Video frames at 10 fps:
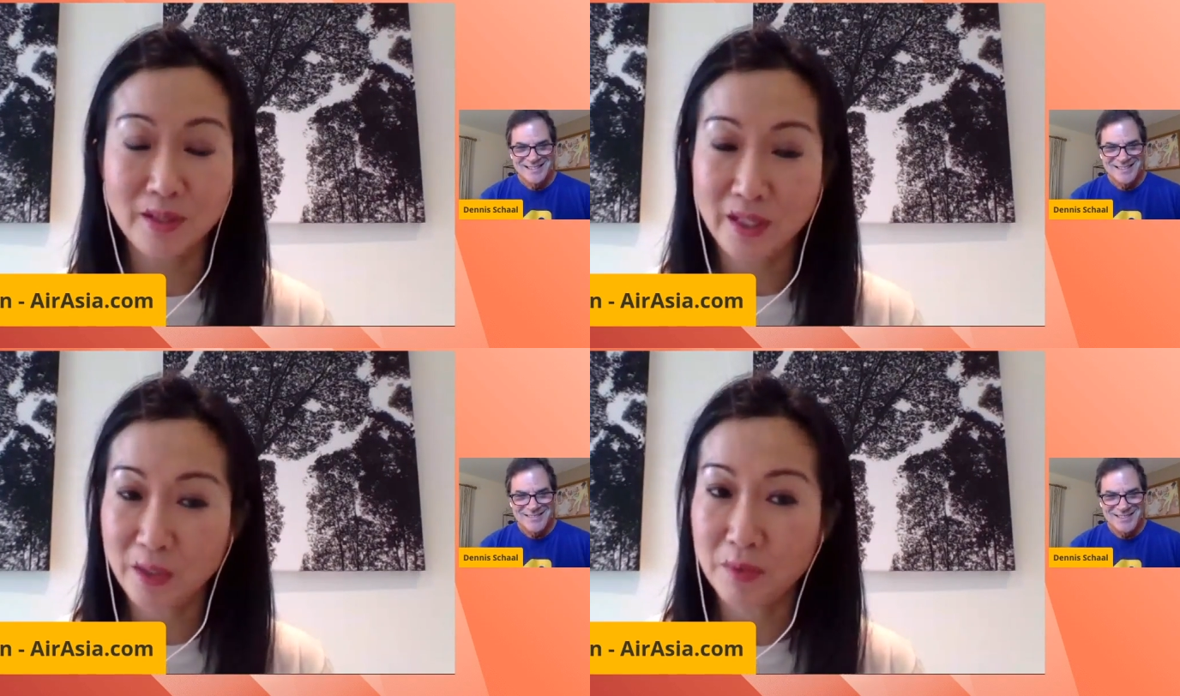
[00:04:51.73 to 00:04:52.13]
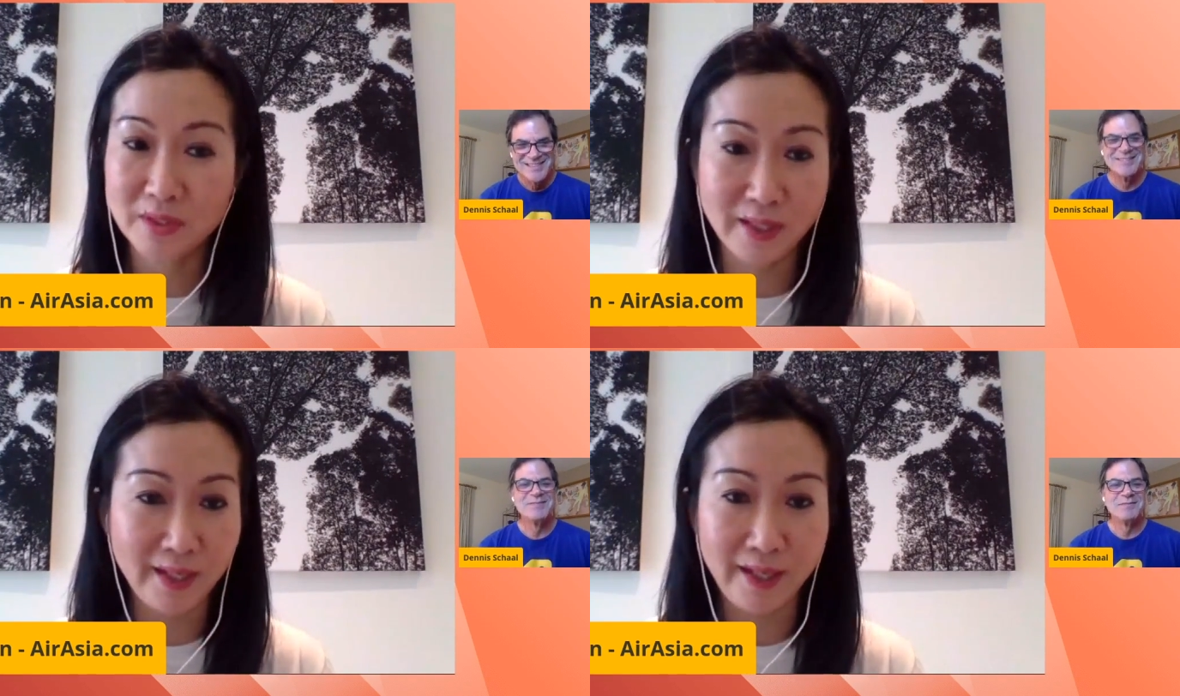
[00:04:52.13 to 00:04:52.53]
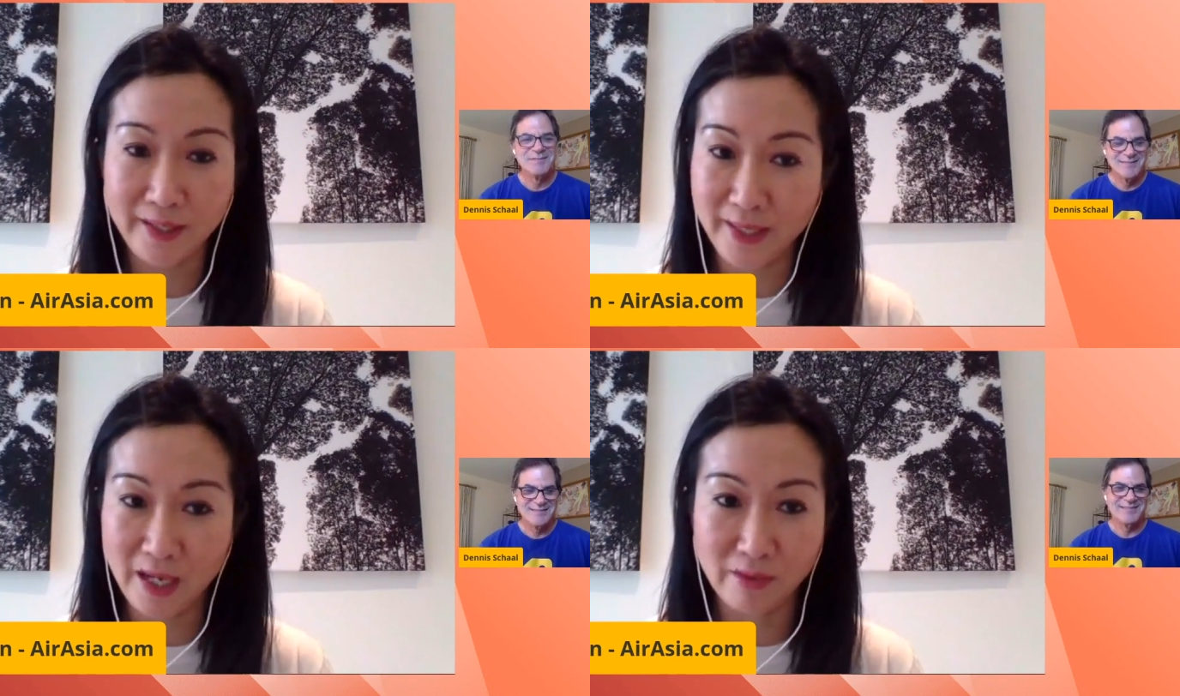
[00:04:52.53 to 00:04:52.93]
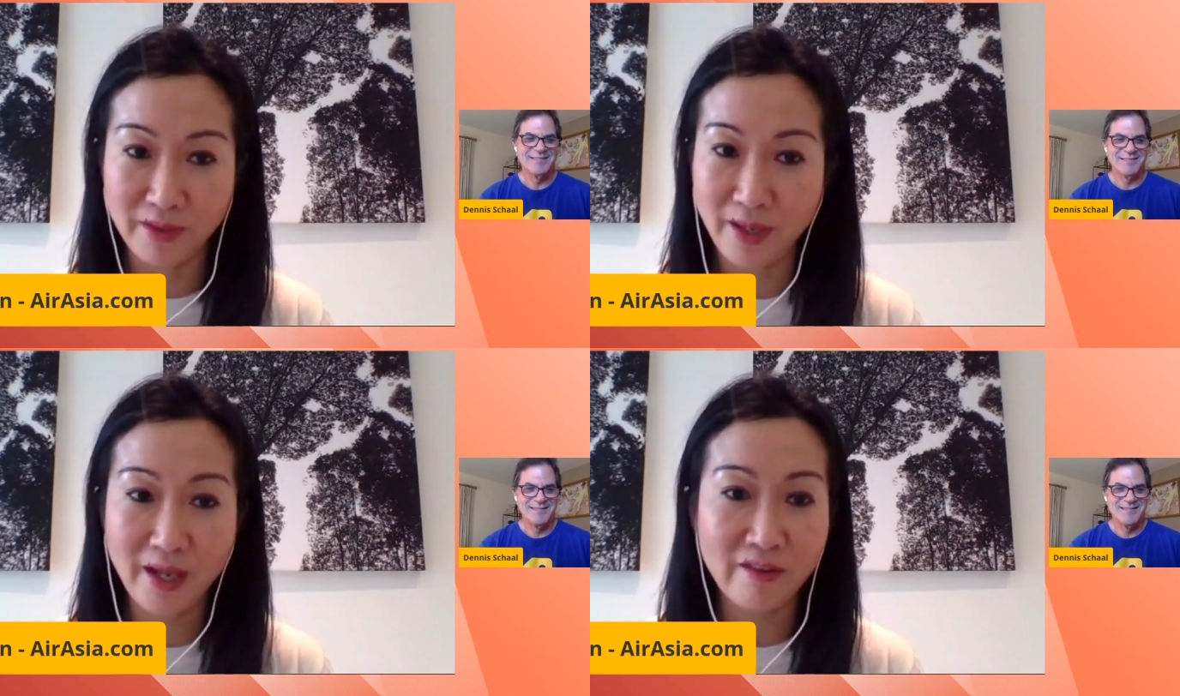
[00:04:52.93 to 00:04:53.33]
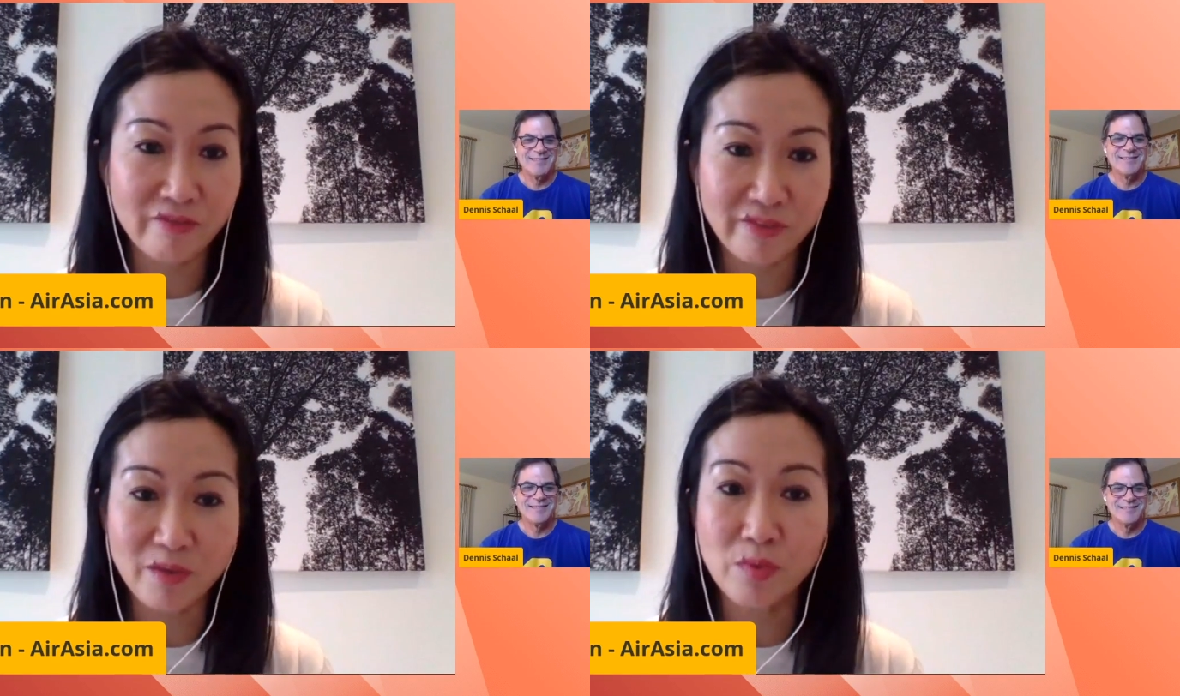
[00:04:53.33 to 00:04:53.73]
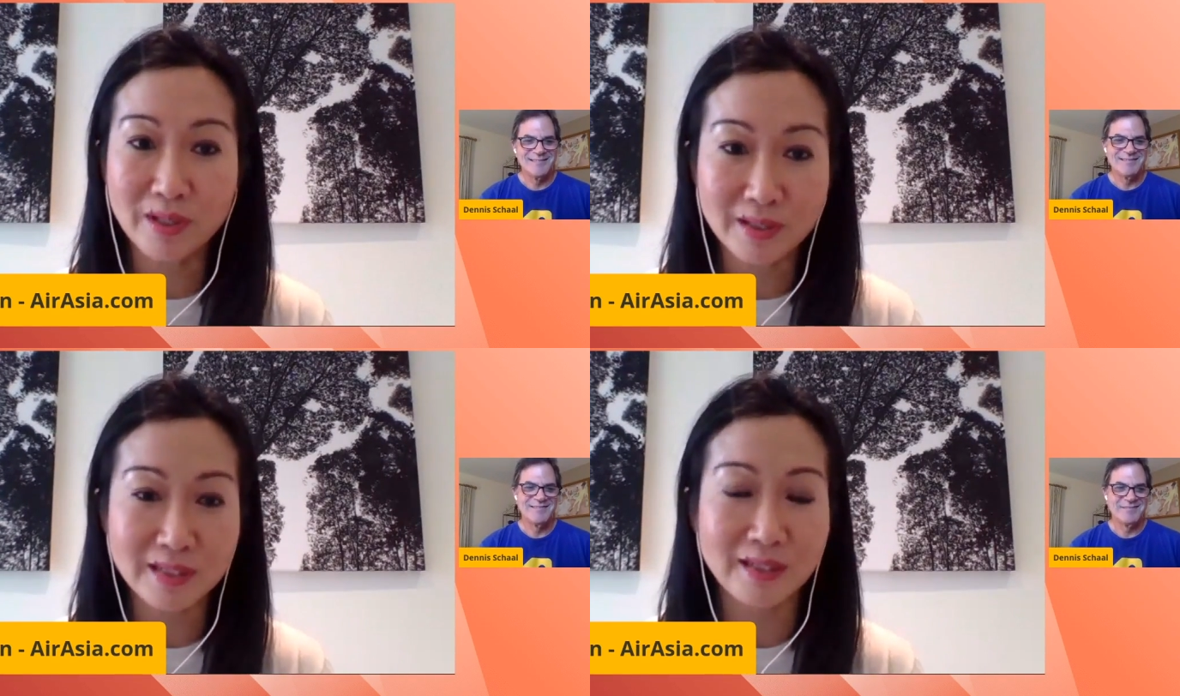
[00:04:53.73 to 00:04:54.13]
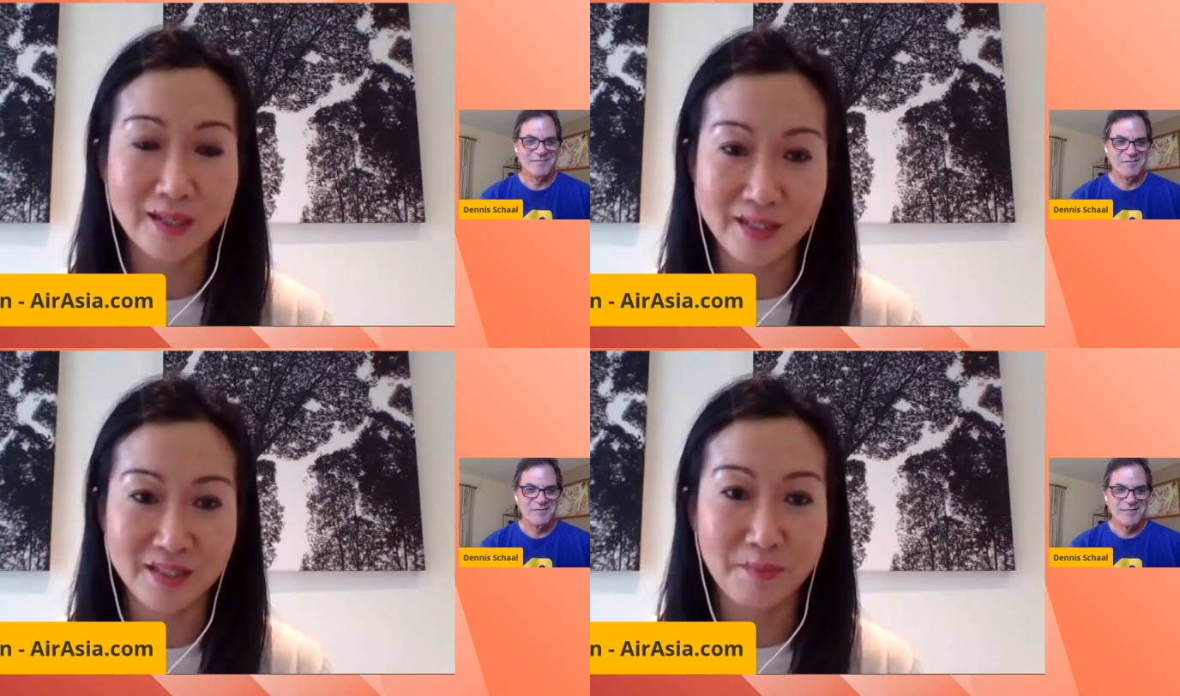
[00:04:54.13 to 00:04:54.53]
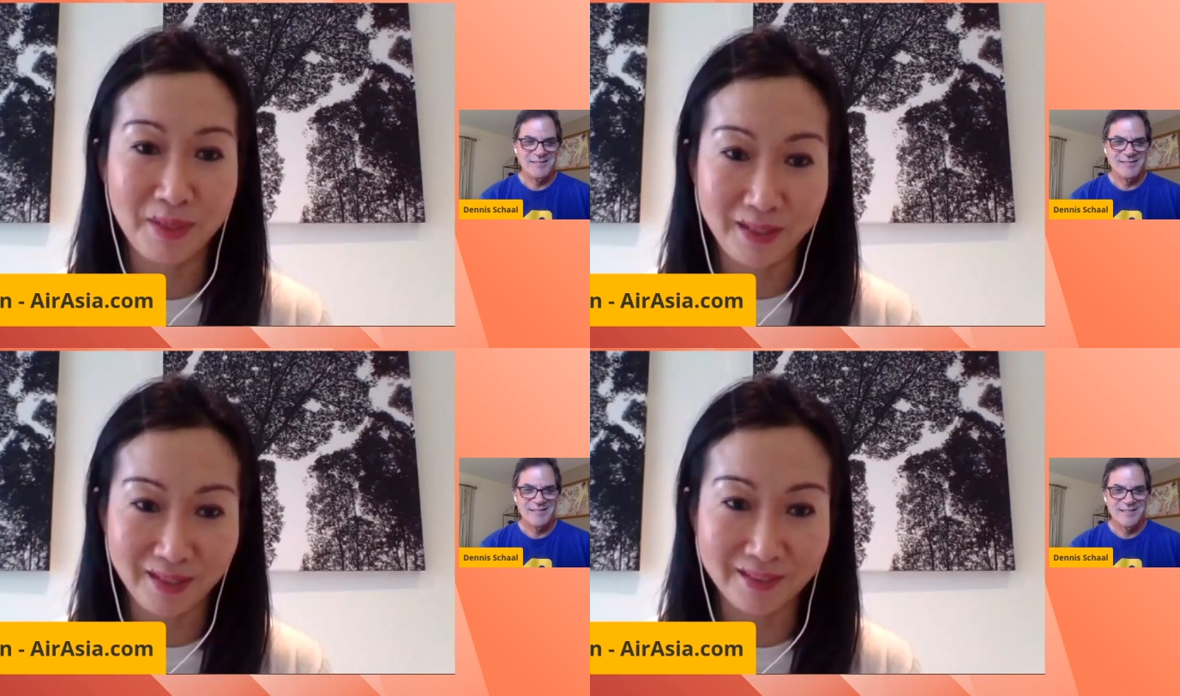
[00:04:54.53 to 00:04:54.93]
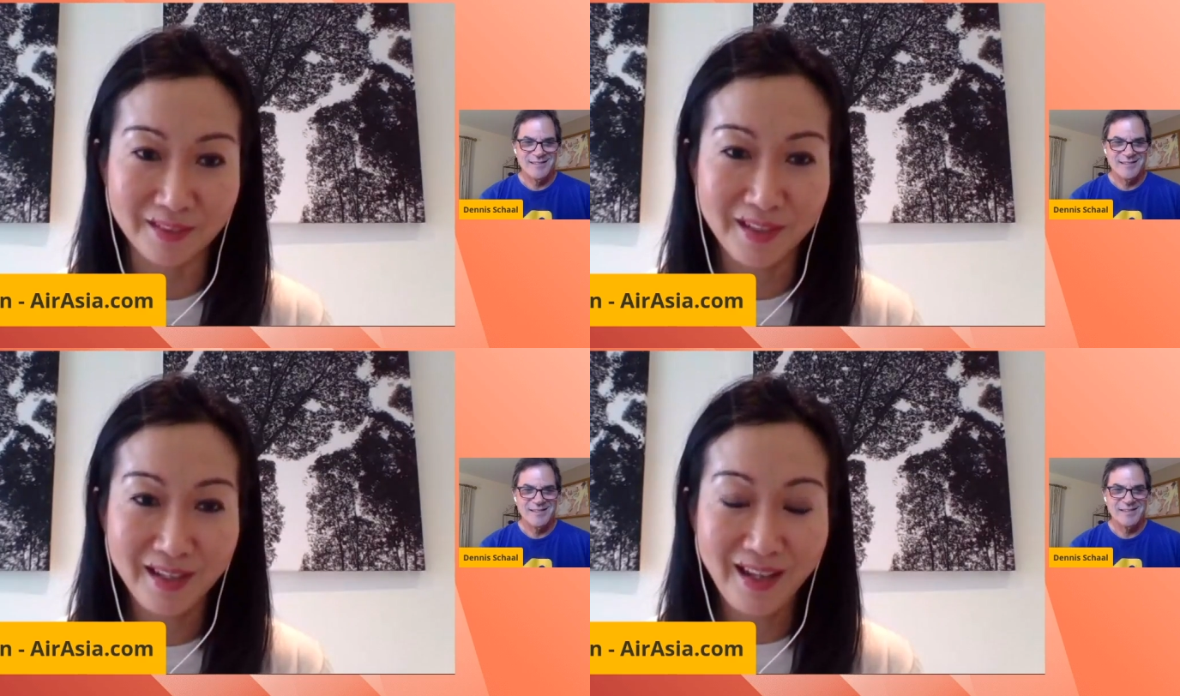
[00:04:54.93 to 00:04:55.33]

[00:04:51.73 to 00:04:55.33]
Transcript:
Speaker 1: he will say, hey, Karen, every winner starts as a beginner.